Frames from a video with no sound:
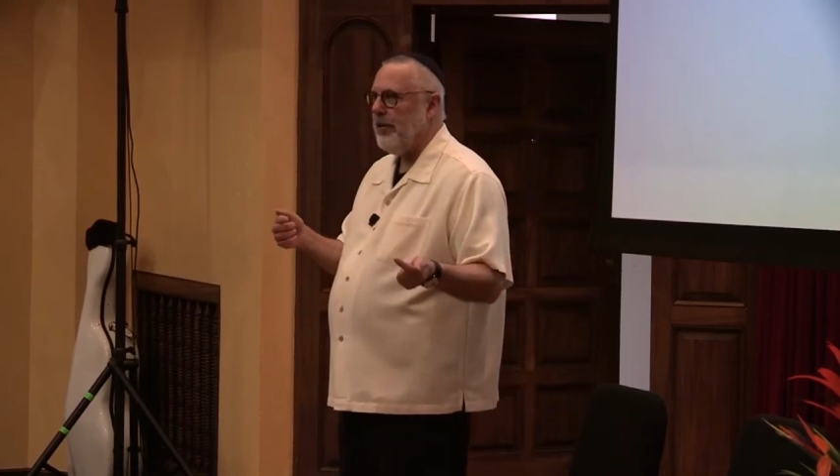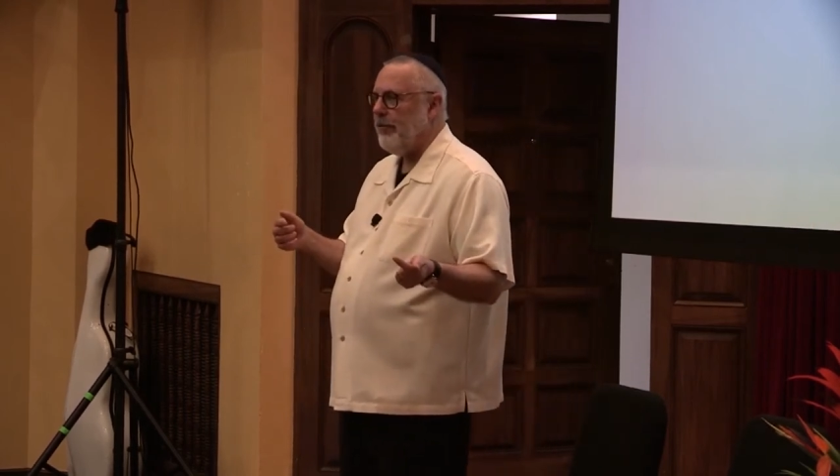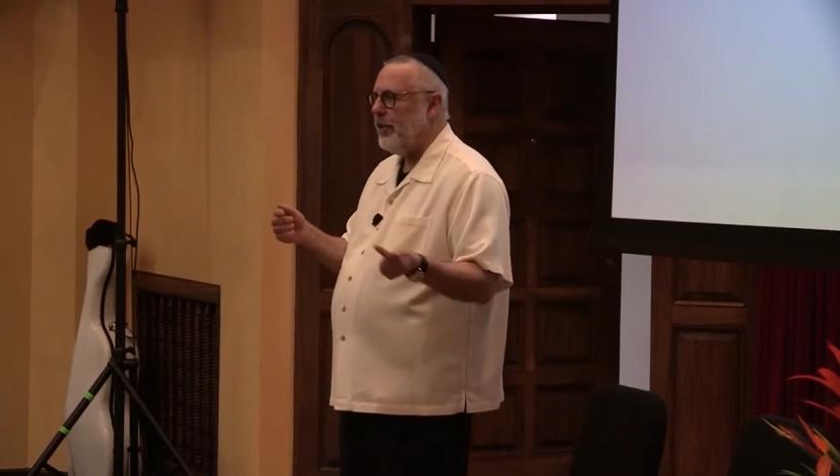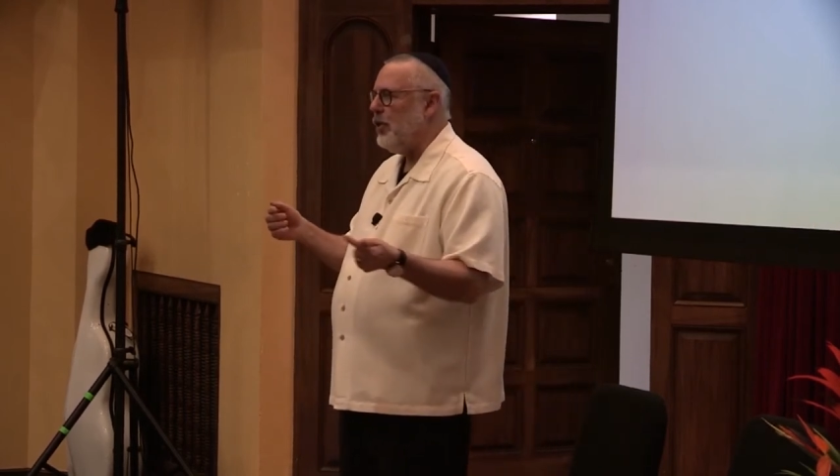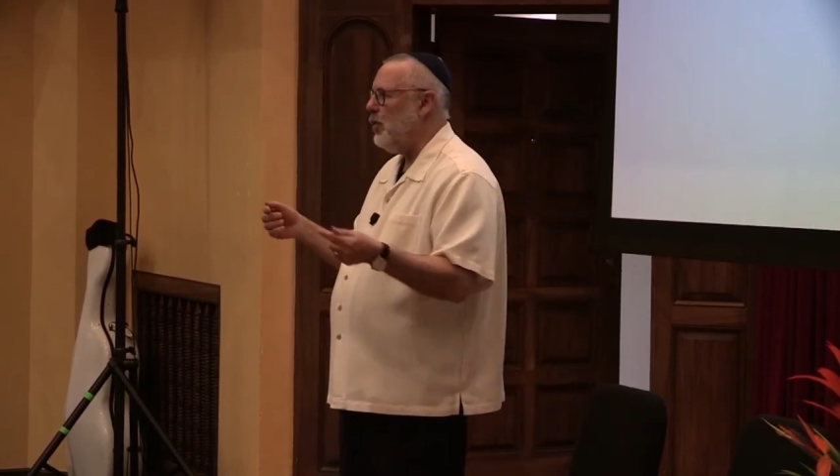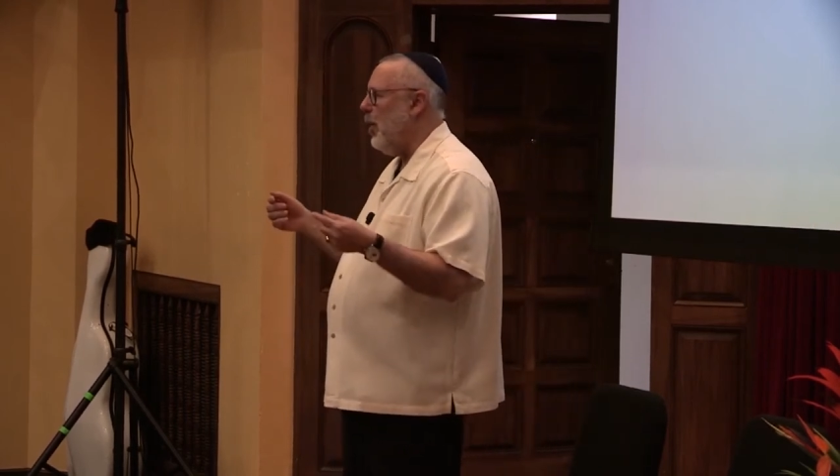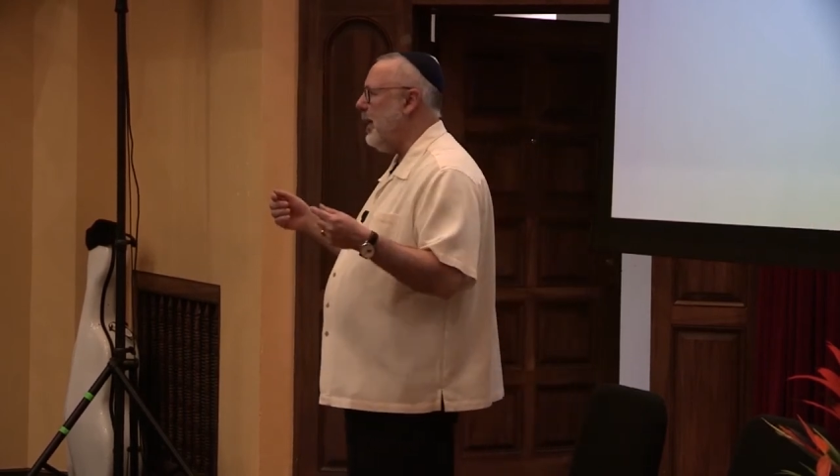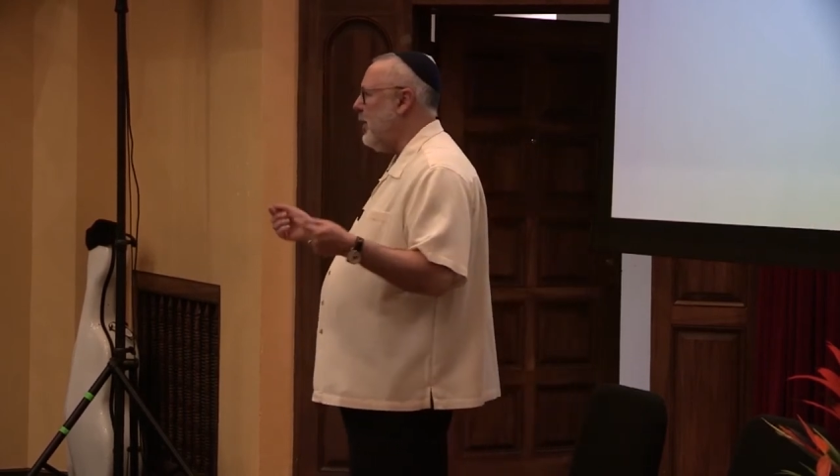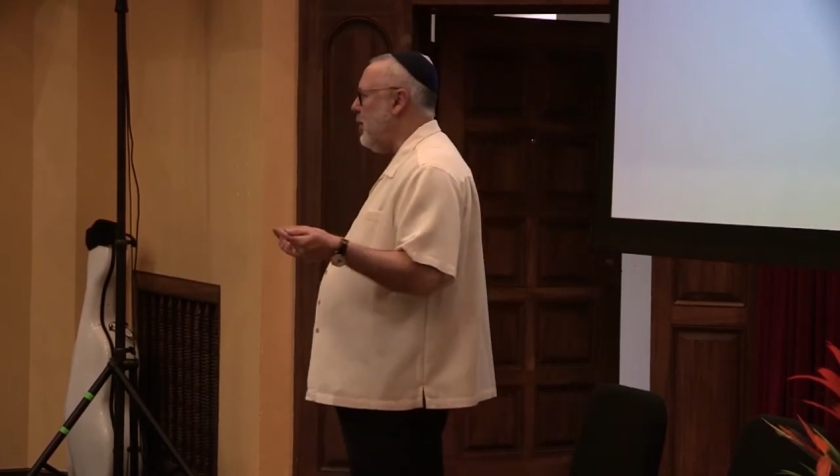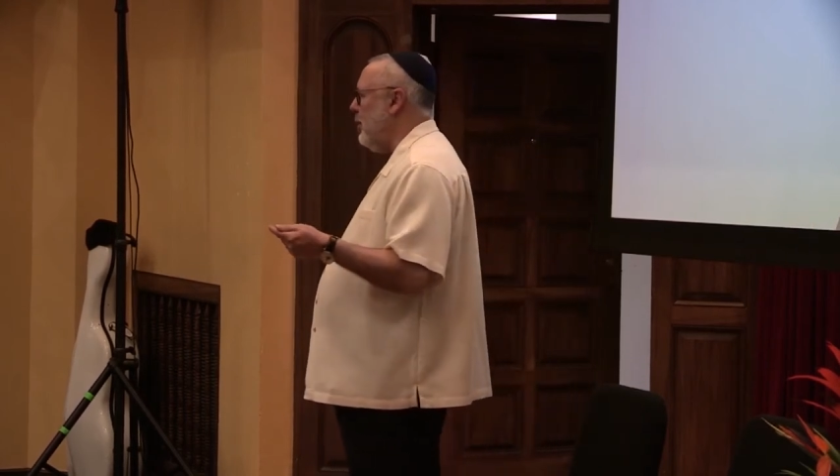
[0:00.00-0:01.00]
verse
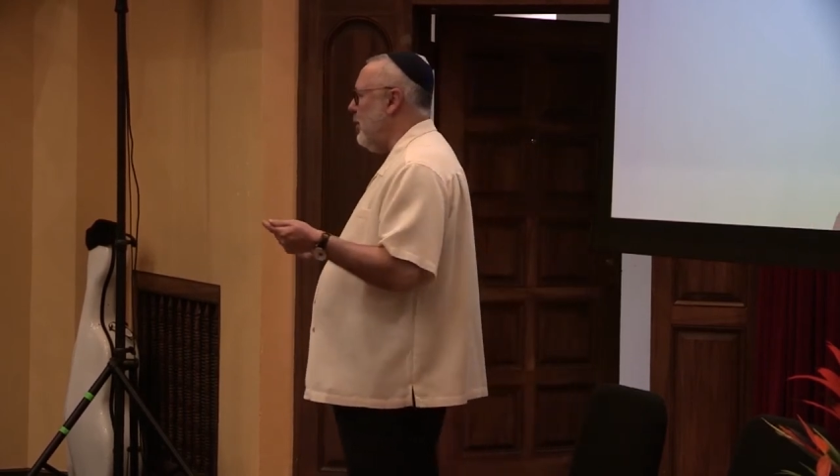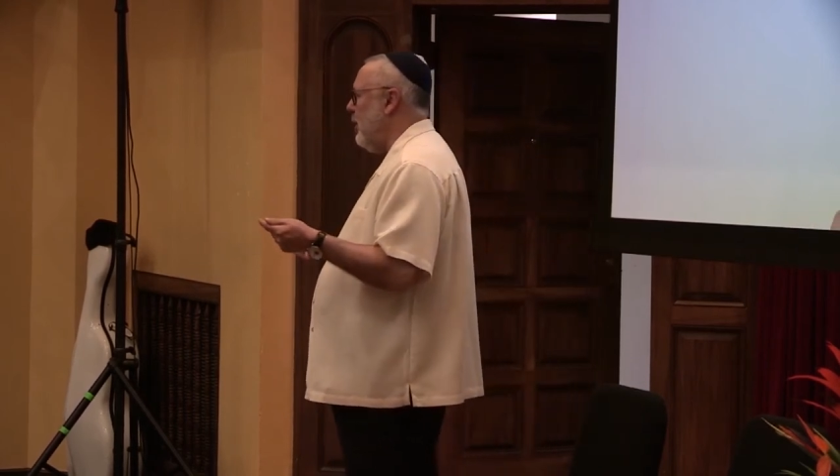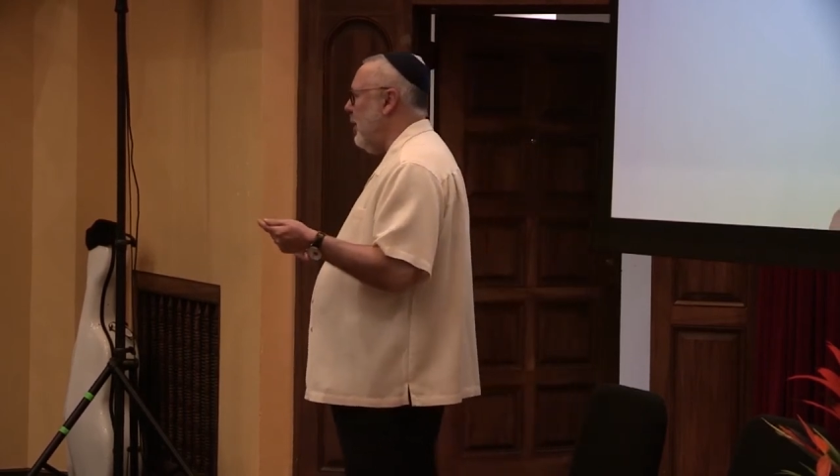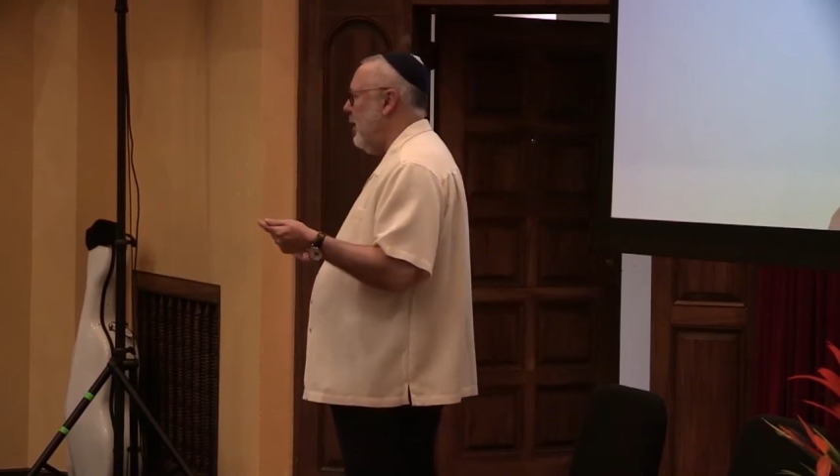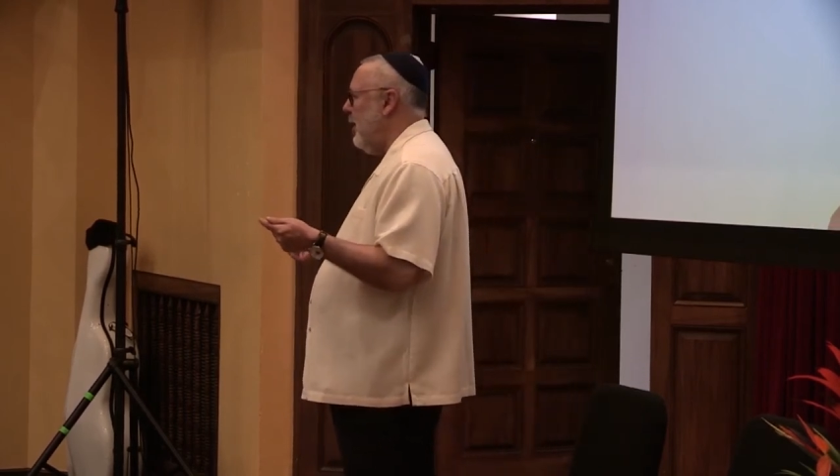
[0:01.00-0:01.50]
22,